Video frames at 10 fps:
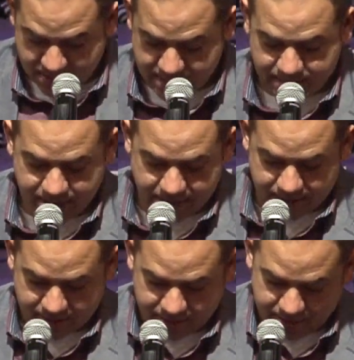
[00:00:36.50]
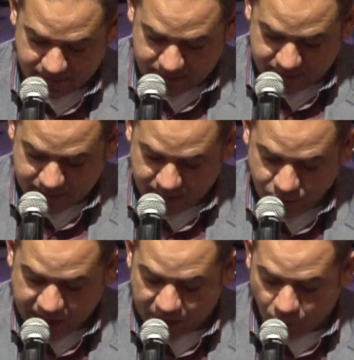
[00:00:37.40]
And uh, you
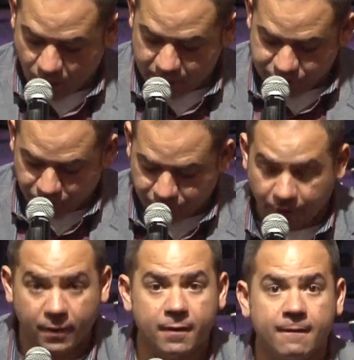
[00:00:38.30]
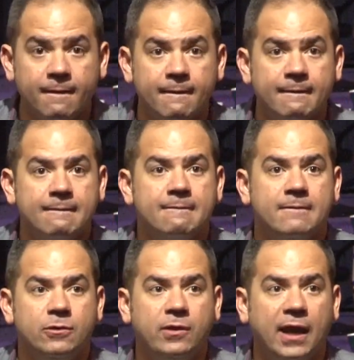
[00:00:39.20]
can't run too far.
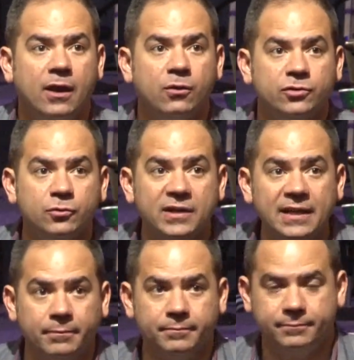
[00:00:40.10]
You can't go too deep.